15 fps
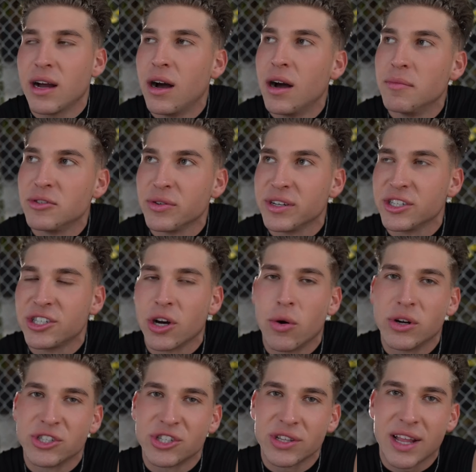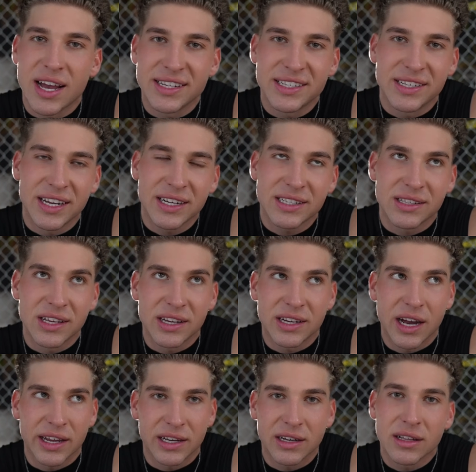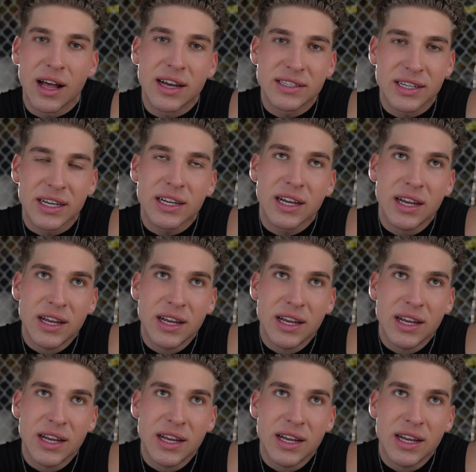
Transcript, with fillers: I'm doing a show on July 6th, the Kaika Classic,